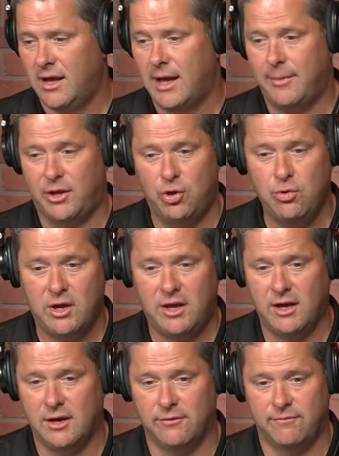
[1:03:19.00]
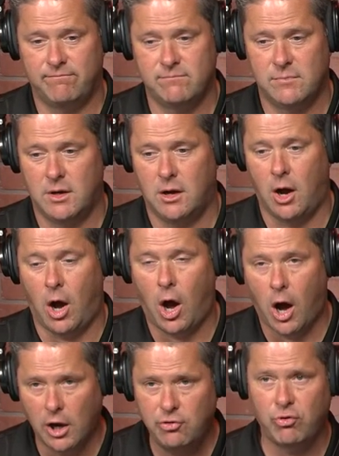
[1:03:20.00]
I mean, you can give
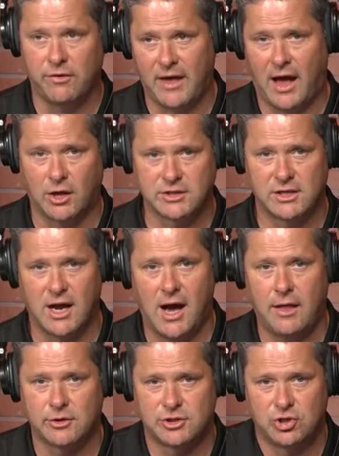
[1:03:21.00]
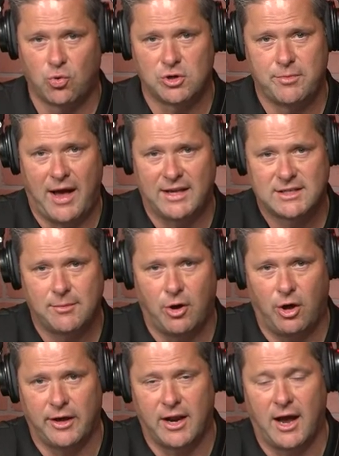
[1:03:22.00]
$100,000 to Georgia
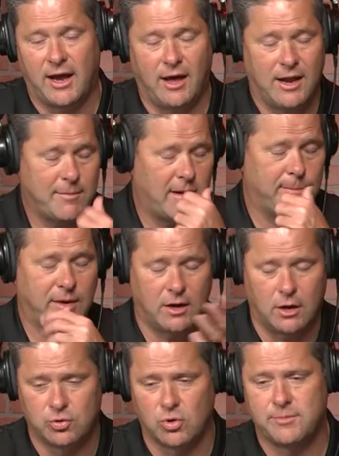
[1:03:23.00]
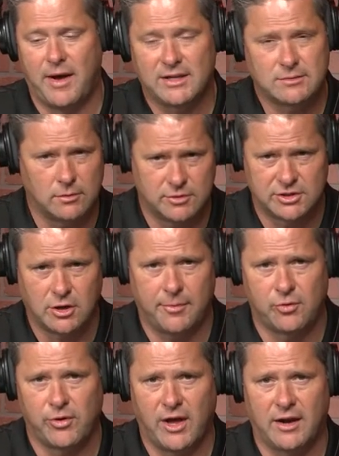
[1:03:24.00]
basketball, and I, I'm not picking on Georgia basketball, I'm just talking about
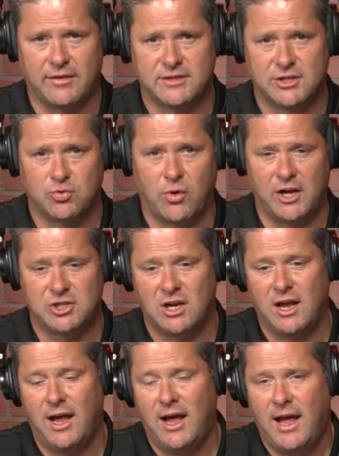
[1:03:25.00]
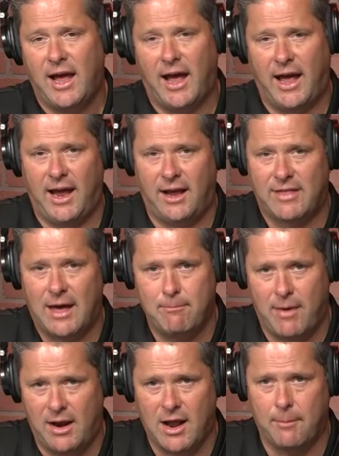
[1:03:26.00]
the reality of the situation. A, that
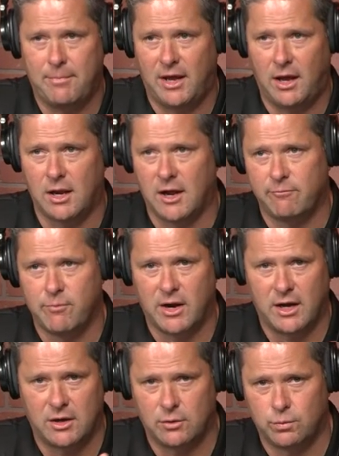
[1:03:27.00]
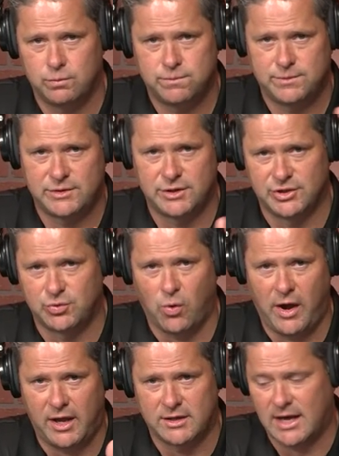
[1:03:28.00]
may not be enough money to
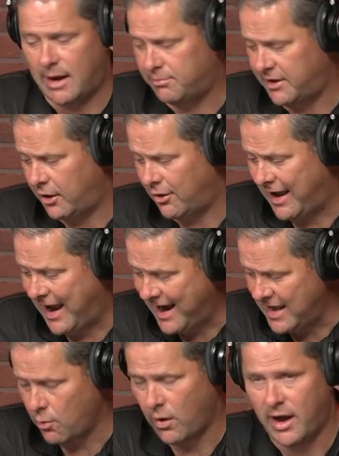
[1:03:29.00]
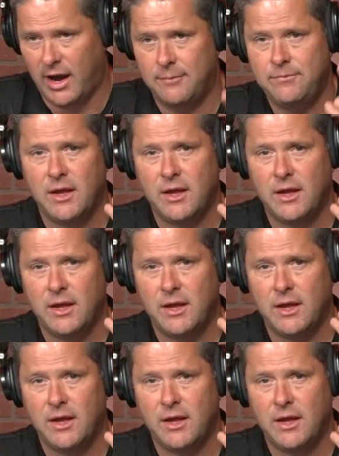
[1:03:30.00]
dissuade a top player anyway.